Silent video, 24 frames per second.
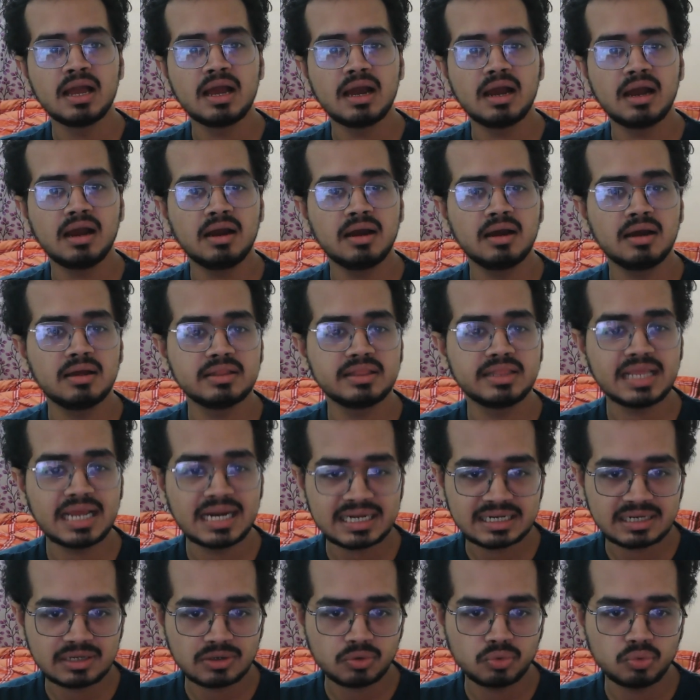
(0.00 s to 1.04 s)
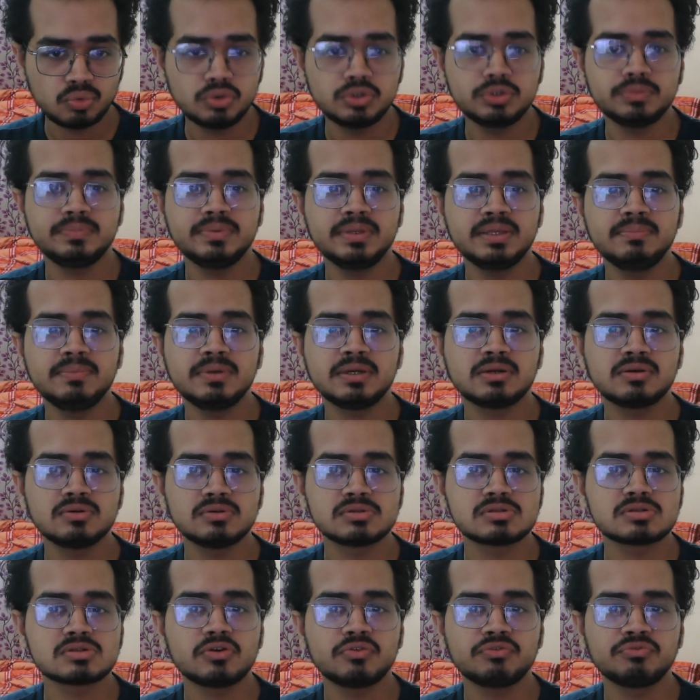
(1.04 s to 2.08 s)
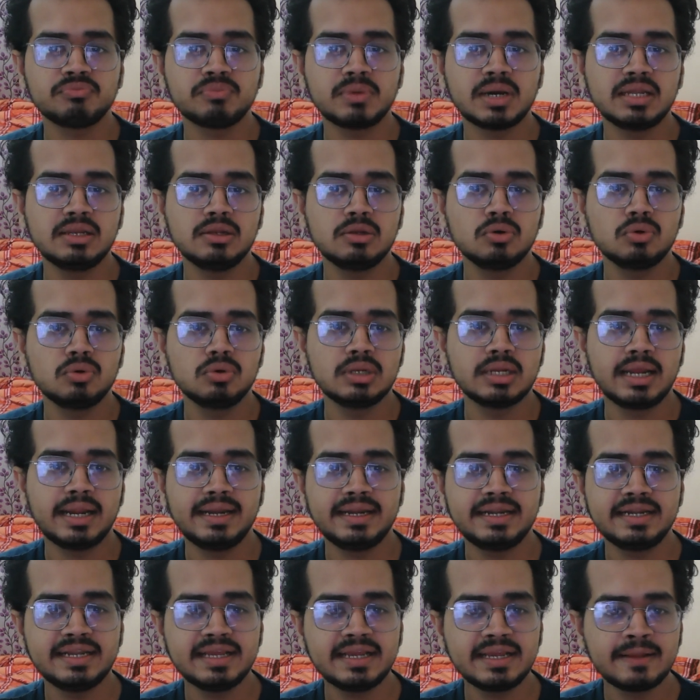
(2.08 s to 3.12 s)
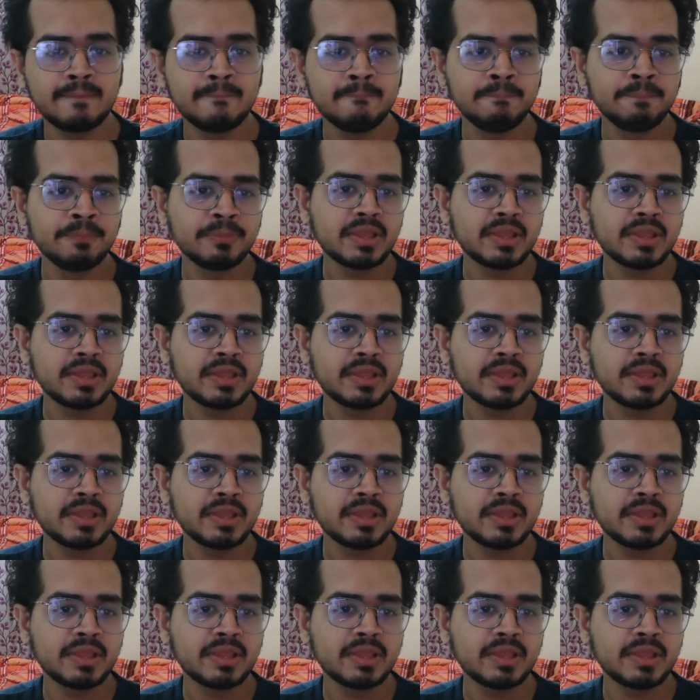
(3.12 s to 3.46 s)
that could be because of my low lighting.